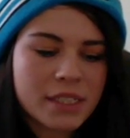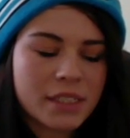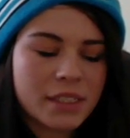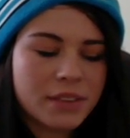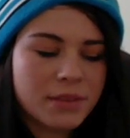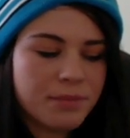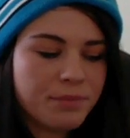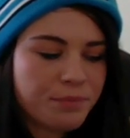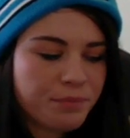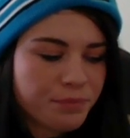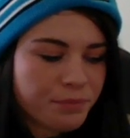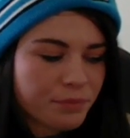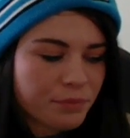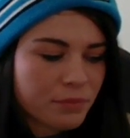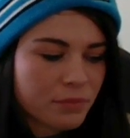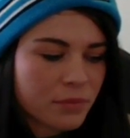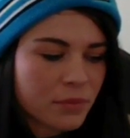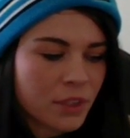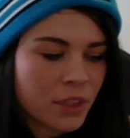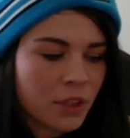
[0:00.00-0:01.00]
and
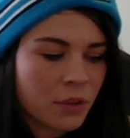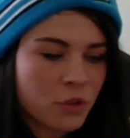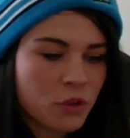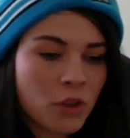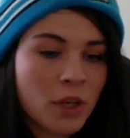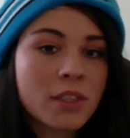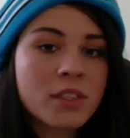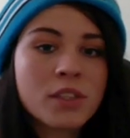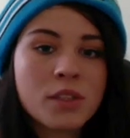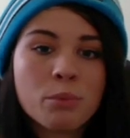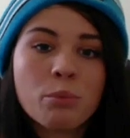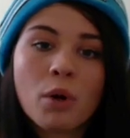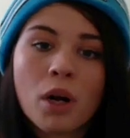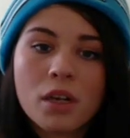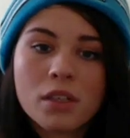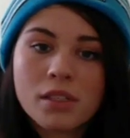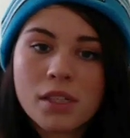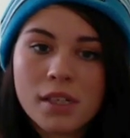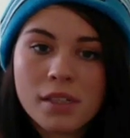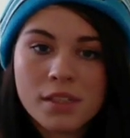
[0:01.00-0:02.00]
trust the
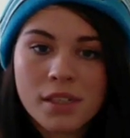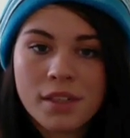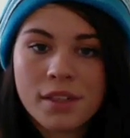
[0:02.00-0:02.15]
process.